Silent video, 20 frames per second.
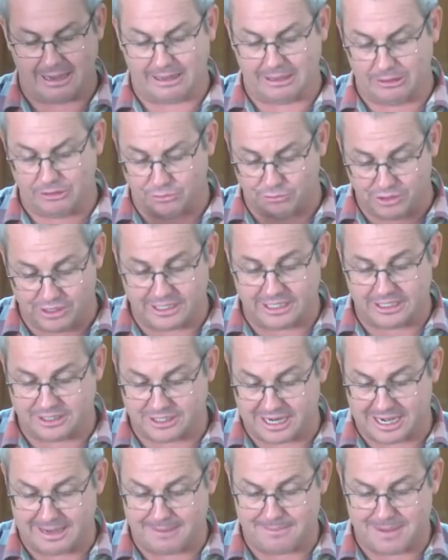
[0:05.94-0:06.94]
the reading
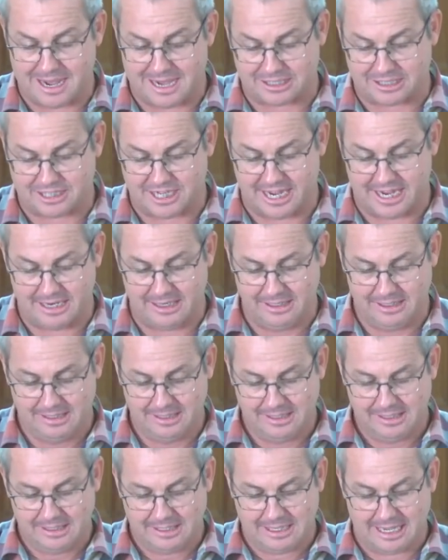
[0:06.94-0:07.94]
today, Mark 10,
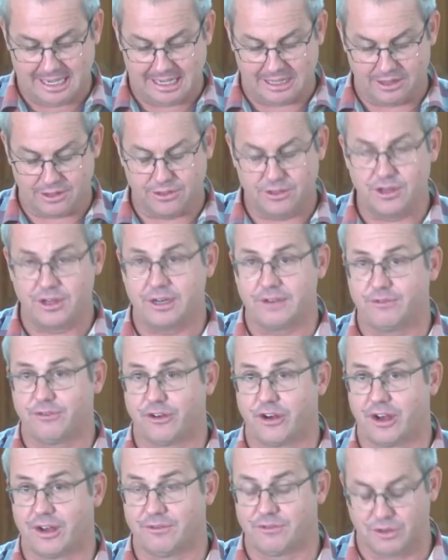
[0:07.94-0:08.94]
uh,
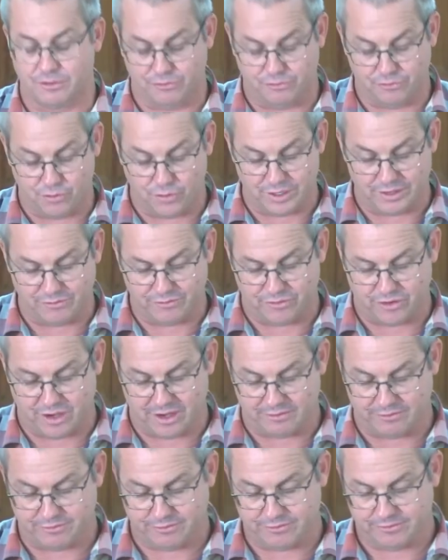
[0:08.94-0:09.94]
35 to 45.